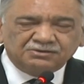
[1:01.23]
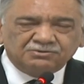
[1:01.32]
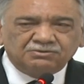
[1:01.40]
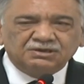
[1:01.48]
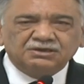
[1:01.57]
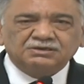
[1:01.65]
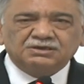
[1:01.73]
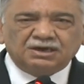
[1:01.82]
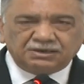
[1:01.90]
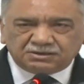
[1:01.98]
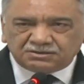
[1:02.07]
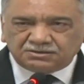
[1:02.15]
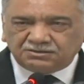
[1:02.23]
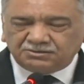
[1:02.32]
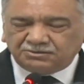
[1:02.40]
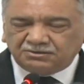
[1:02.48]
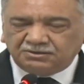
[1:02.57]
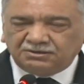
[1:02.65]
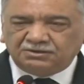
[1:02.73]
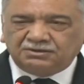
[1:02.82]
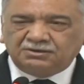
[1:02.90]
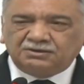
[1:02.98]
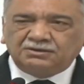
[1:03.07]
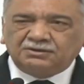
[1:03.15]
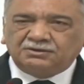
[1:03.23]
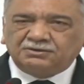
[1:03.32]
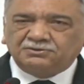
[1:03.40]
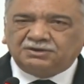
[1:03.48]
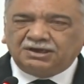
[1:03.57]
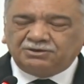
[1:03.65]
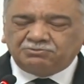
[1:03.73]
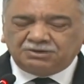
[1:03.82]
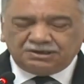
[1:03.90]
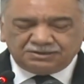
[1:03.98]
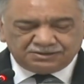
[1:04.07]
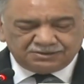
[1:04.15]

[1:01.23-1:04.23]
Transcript: when there is light. So likewise,